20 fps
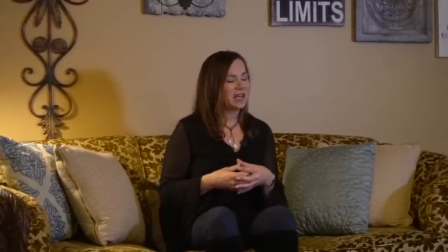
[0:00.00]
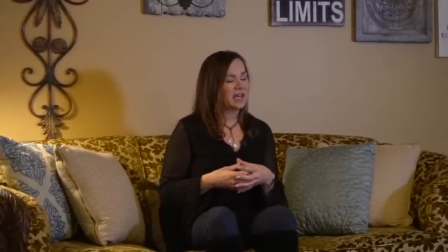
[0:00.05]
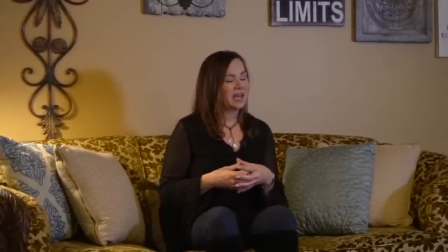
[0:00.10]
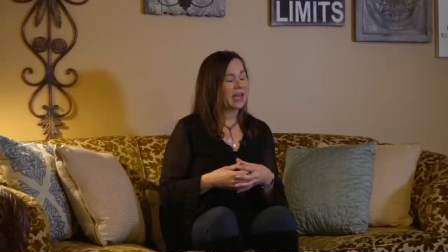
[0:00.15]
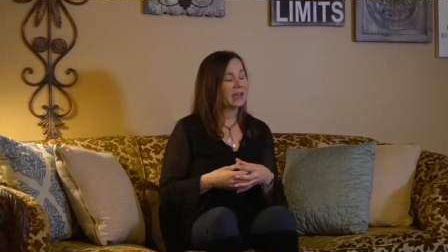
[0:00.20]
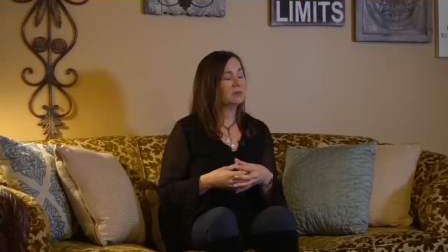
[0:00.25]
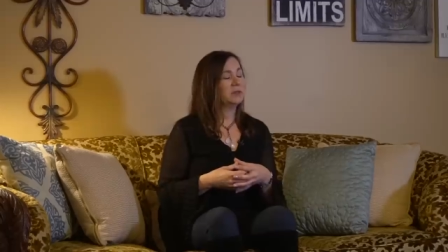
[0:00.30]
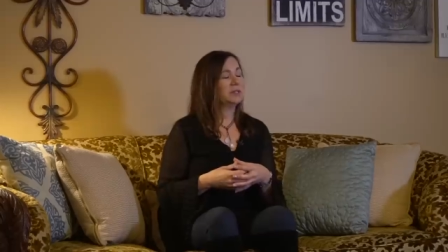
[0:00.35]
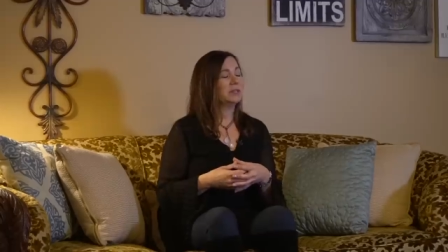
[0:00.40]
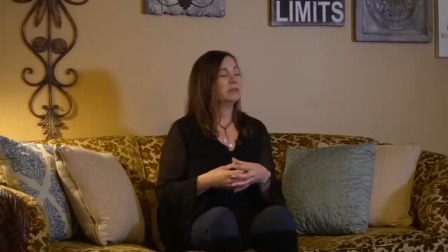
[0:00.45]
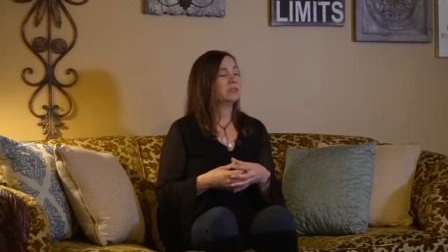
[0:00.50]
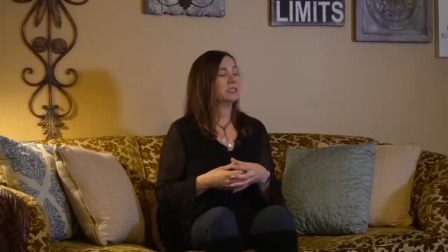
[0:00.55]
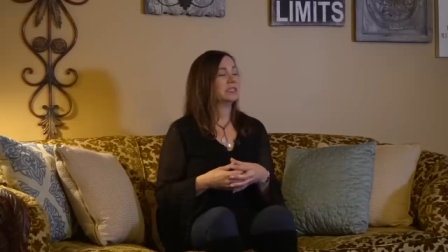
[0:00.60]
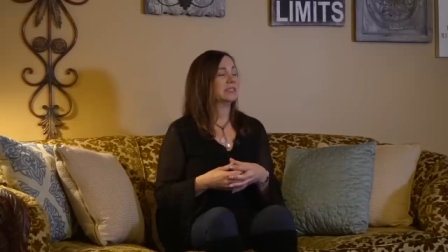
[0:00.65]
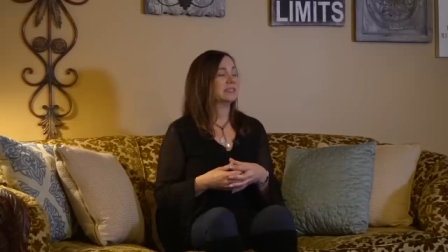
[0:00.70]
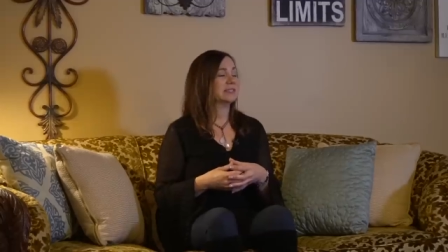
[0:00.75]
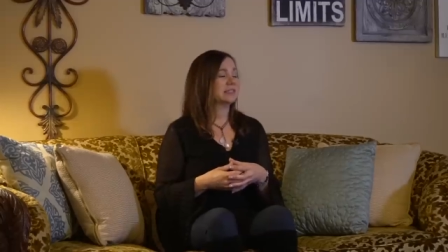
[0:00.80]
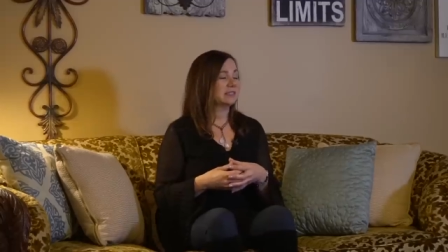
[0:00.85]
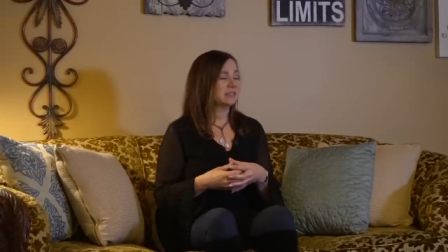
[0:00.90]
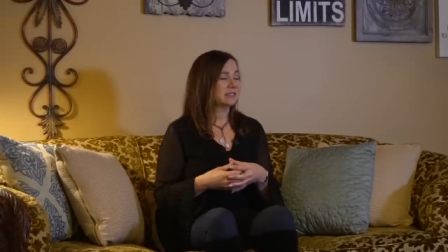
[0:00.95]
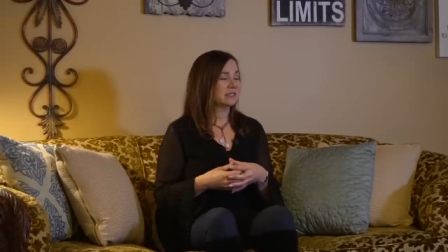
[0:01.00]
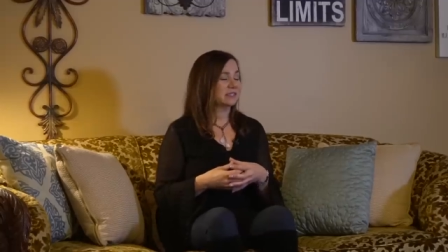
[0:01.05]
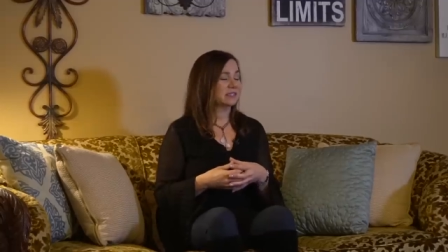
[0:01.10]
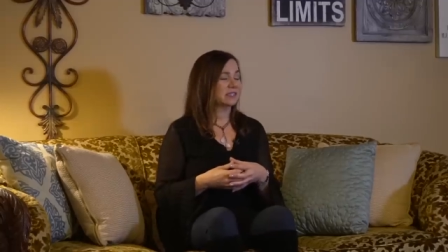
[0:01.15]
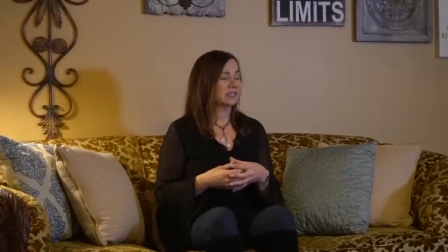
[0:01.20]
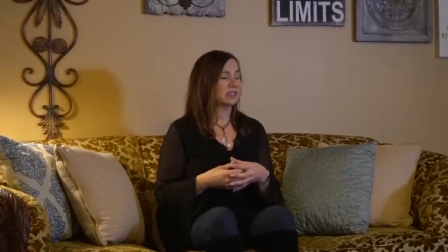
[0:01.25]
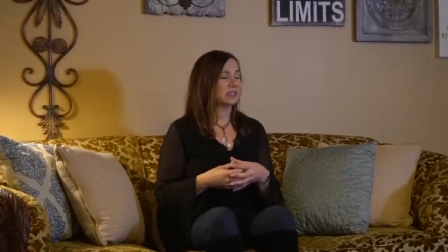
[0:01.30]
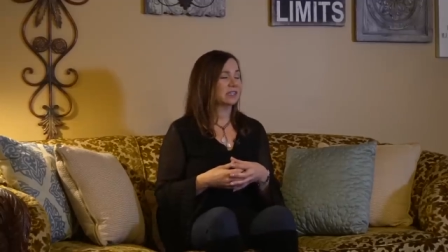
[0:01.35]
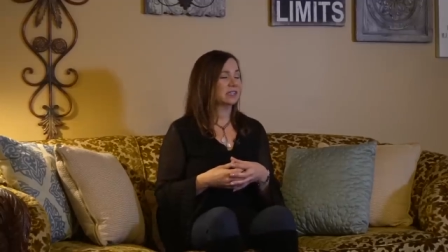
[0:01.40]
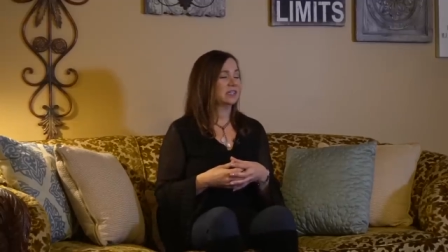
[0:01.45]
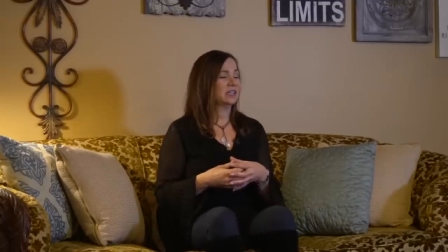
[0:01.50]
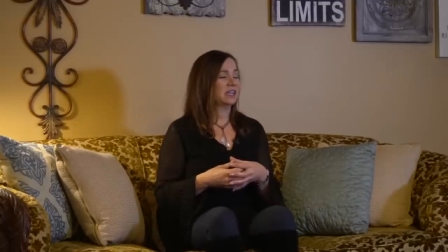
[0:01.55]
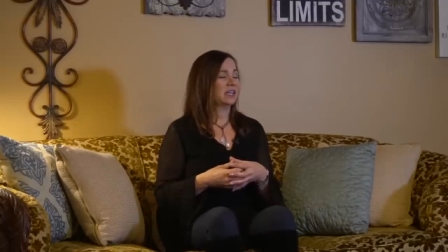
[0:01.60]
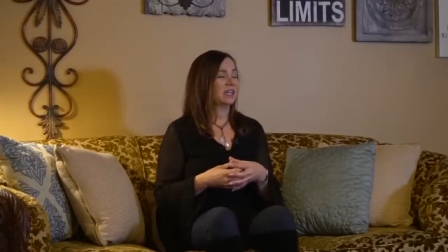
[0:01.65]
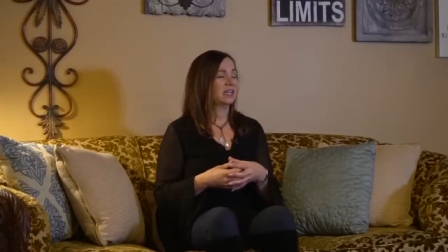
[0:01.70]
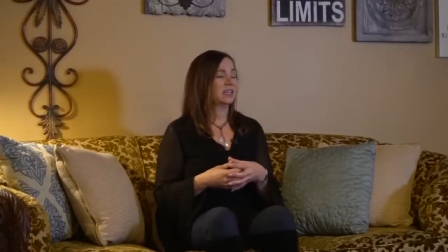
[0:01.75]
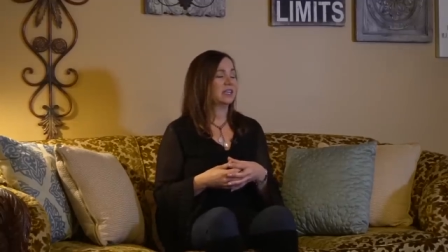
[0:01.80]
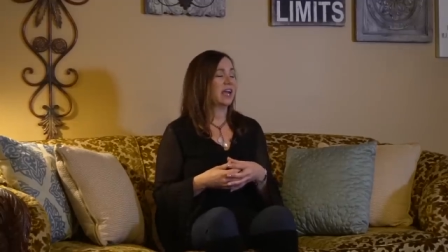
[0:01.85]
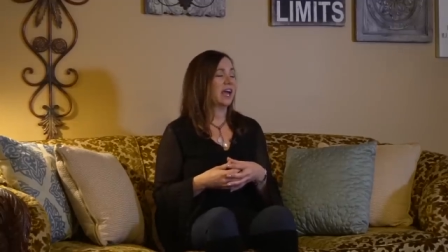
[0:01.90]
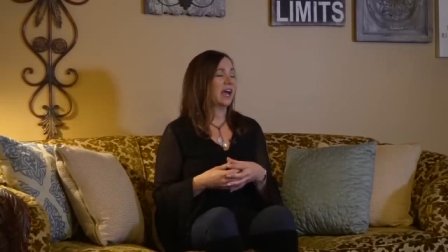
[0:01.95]
and we've assisted
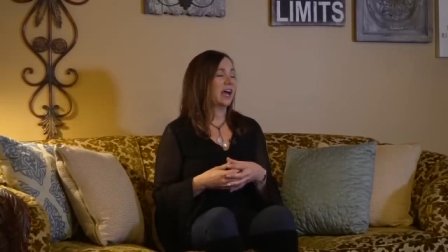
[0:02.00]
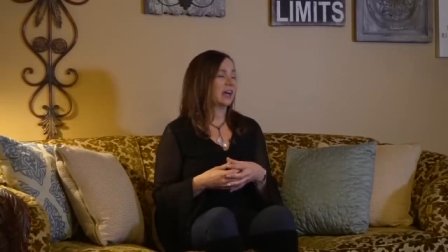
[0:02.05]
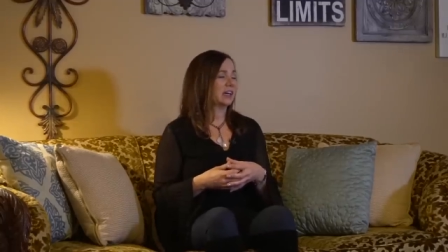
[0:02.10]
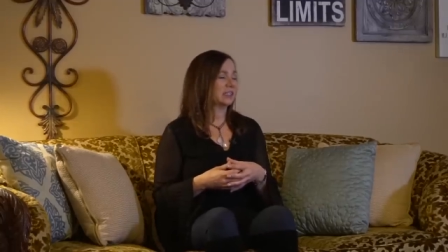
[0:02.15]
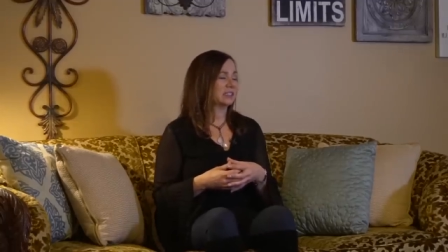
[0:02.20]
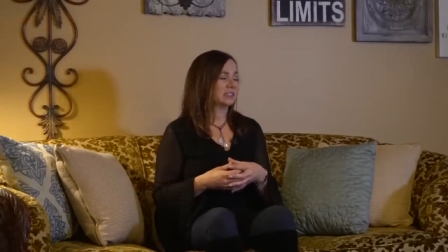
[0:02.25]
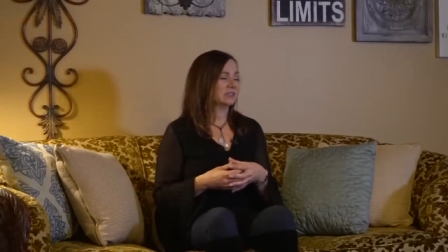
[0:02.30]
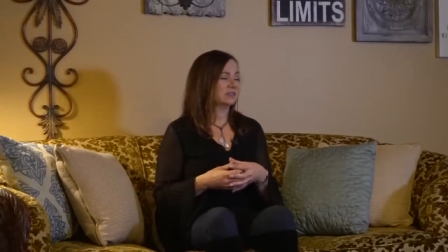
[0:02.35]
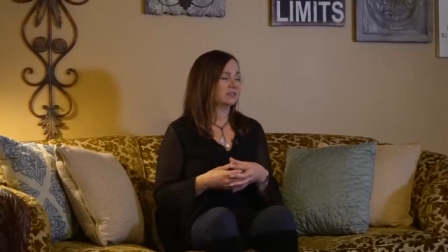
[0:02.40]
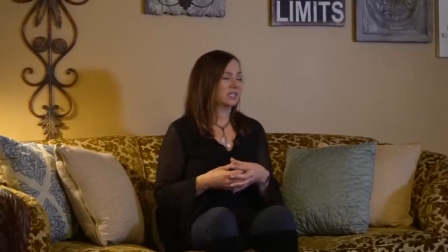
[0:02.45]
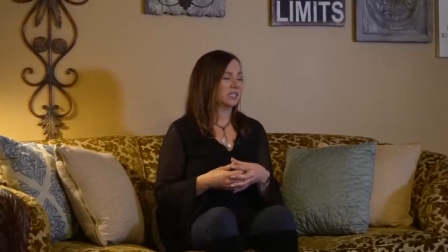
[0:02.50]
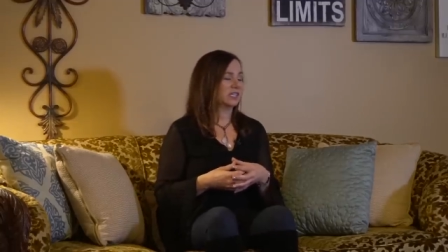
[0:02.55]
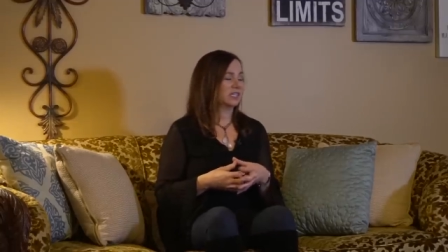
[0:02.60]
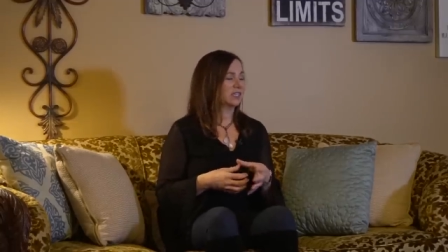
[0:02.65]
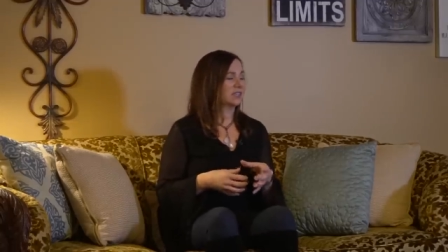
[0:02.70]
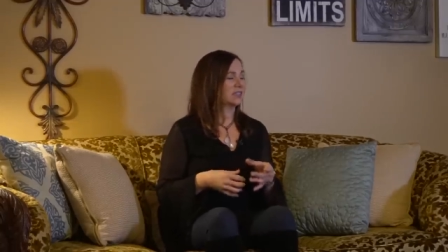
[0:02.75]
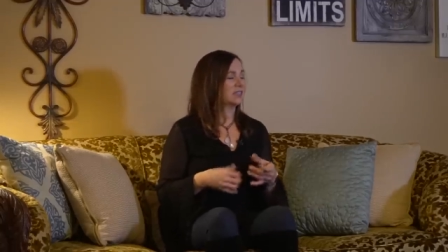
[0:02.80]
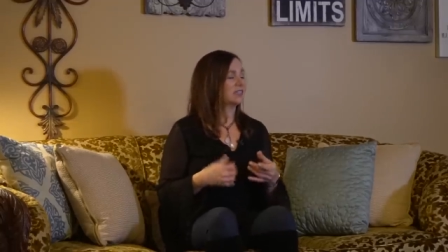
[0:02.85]
in activating